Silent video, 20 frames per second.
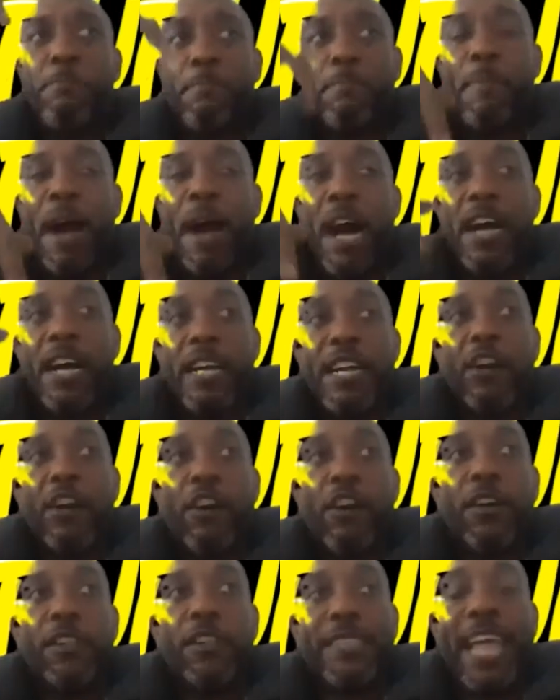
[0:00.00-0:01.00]
but
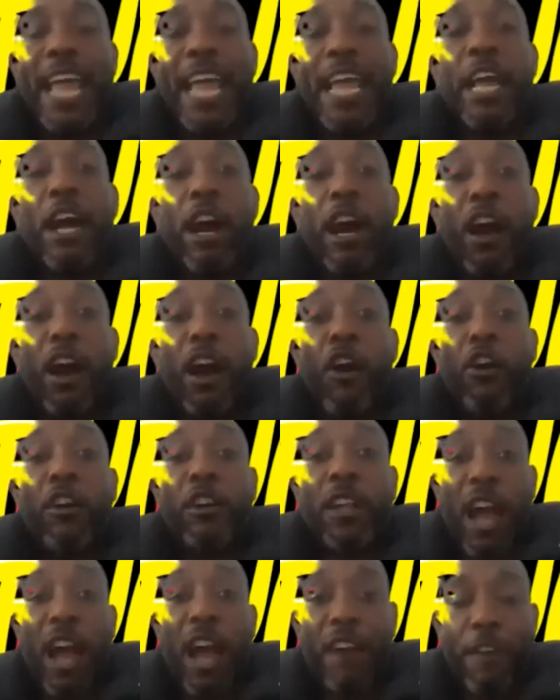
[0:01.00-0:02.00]
they are on
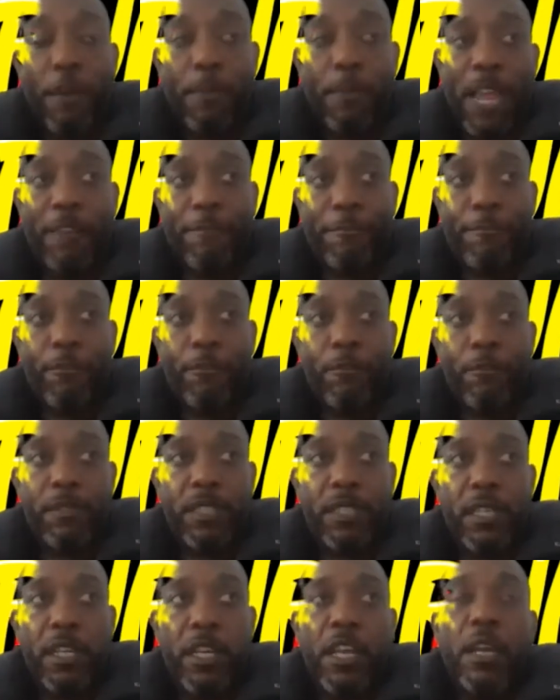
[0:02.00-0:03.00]
other
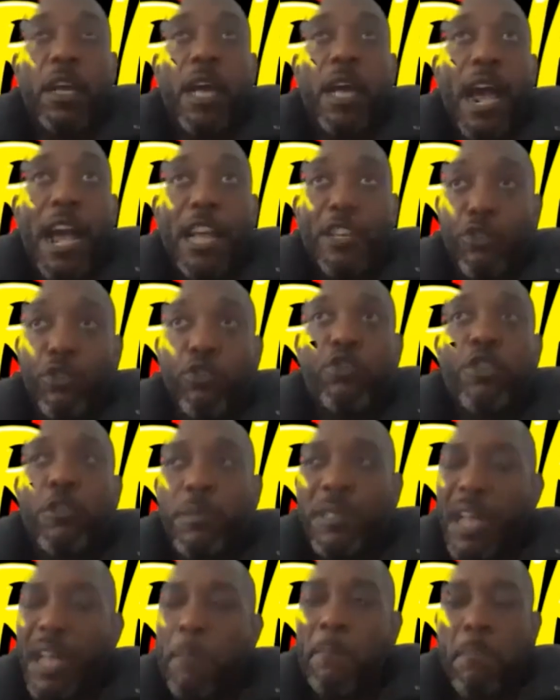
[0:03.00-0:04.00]
platforms. YouTube
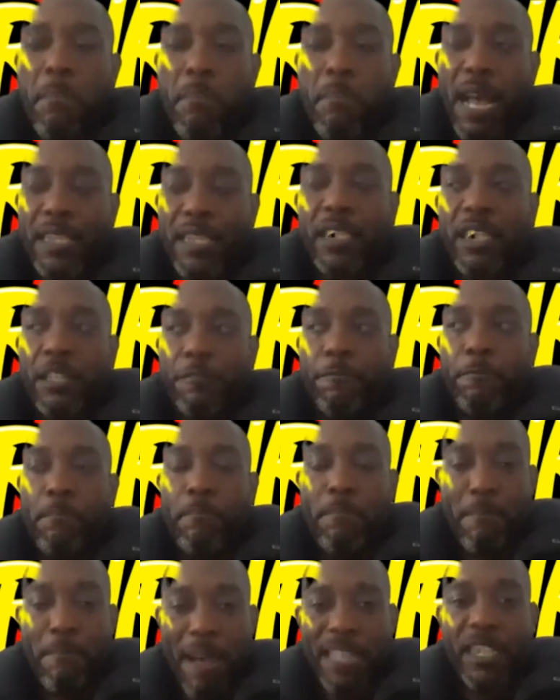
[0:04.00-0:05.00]
is a massive,
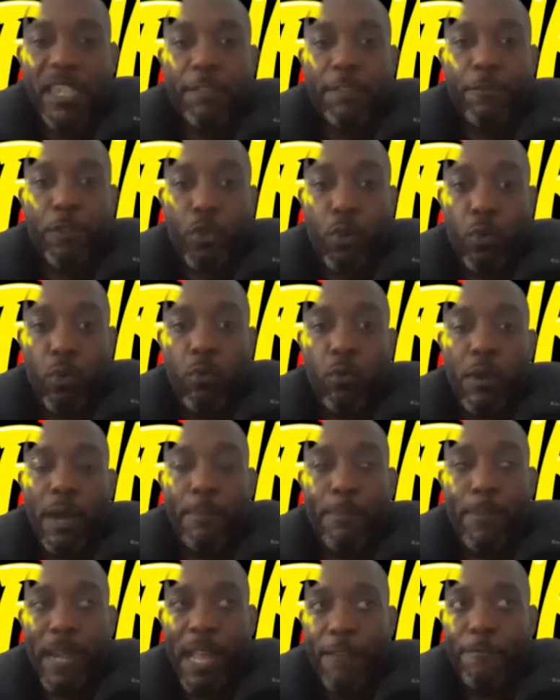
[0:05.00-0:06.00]
massive tool
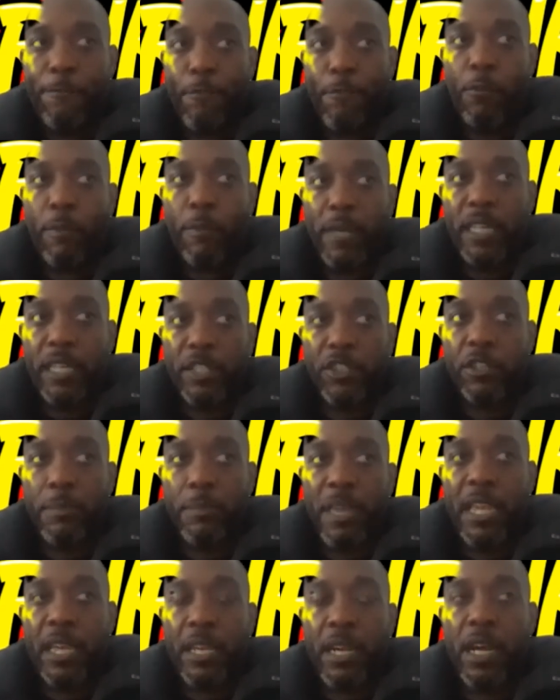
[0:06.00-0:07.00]
and platform in
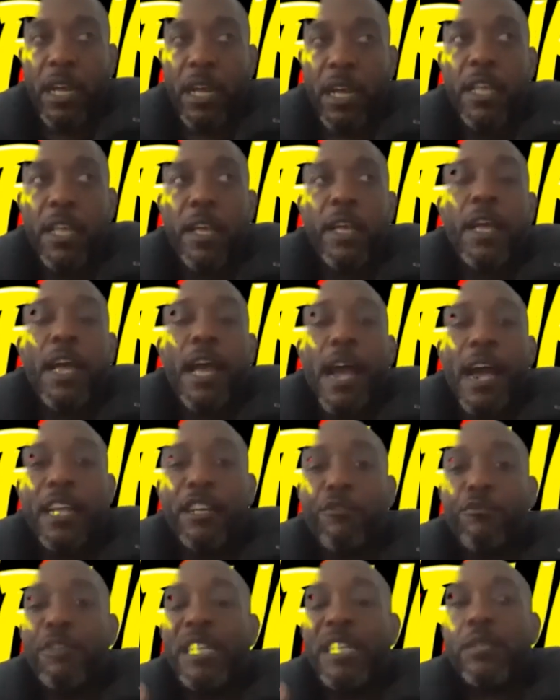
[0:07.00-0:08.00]
Jamaica. And the
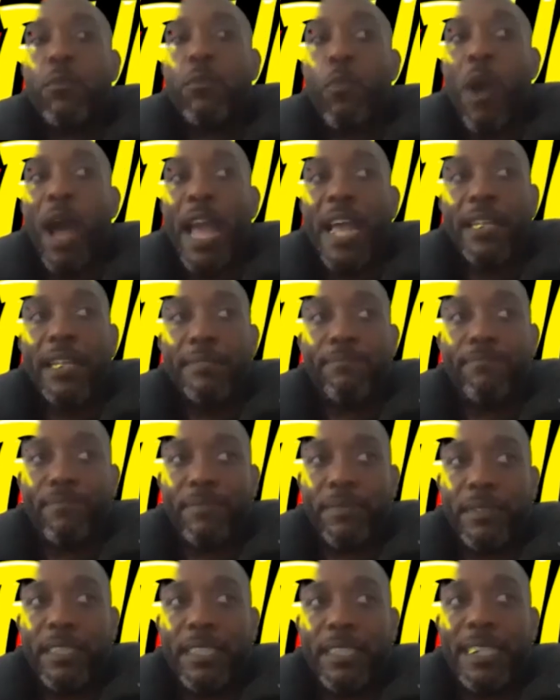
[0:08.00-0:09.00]
reason why
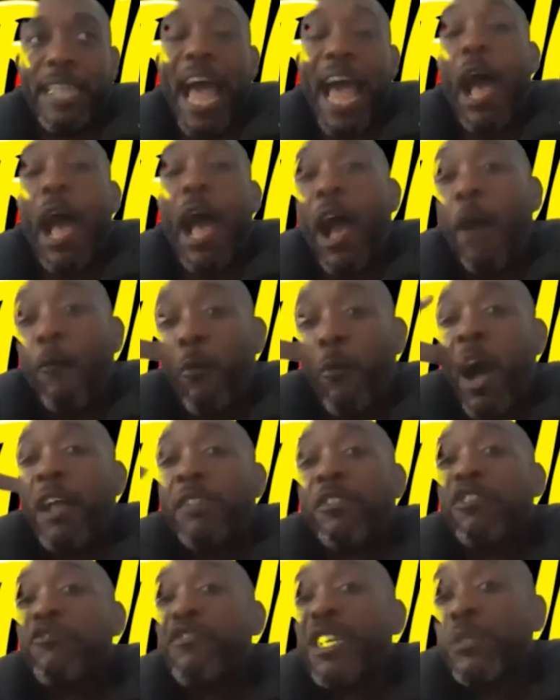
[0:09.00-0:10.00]
that, well,
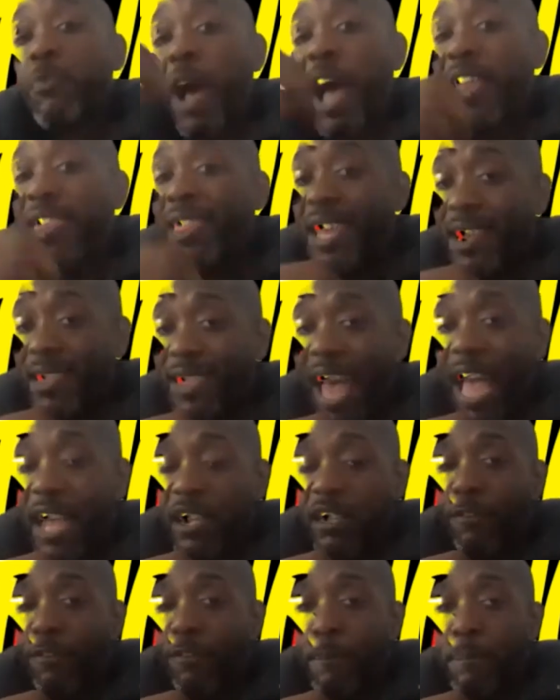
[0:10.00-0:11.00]
the reason why I think that
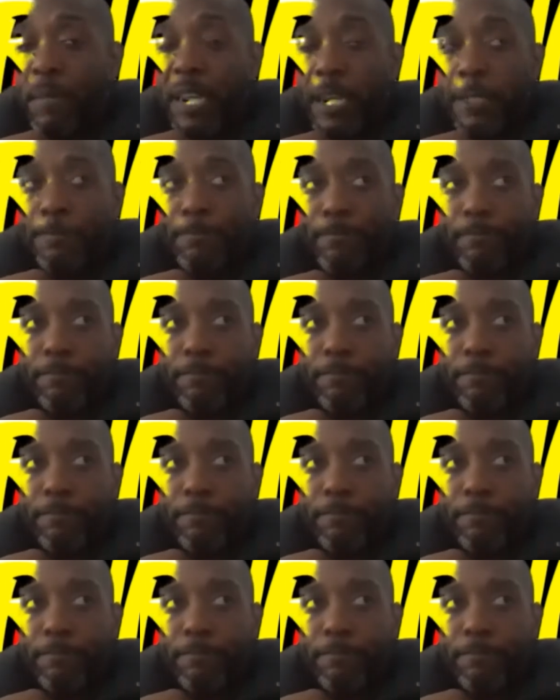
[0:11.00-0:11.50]
is for me,